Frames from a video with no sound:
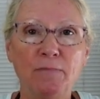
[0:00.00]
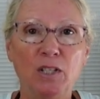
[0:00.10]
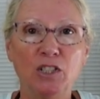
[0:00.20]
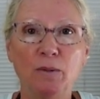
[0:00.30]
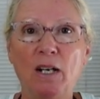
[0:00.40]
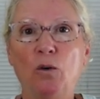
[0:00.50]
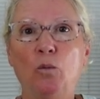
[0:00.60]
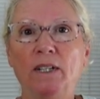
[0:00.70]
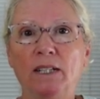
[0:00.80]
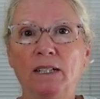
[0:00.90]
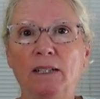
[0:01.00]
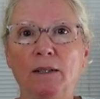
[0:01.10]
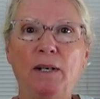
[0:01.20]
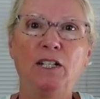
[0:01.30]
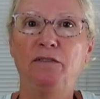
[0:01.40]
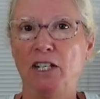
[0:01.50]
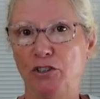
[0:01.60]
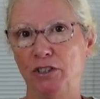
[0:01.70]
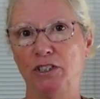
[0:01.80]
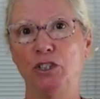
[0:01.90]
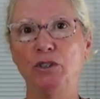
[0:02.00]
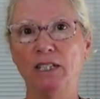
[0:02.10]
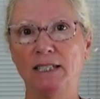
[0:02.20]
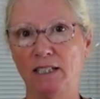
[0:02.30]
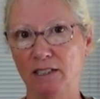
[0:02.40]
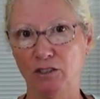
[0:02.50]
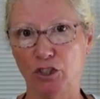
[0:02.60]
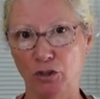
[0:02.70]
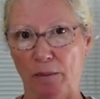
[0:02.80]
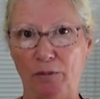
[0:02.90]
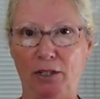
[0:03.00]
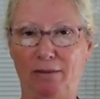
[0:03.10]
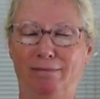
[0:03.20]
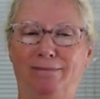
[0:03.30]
just a matter of what the manufacturer is using as a description.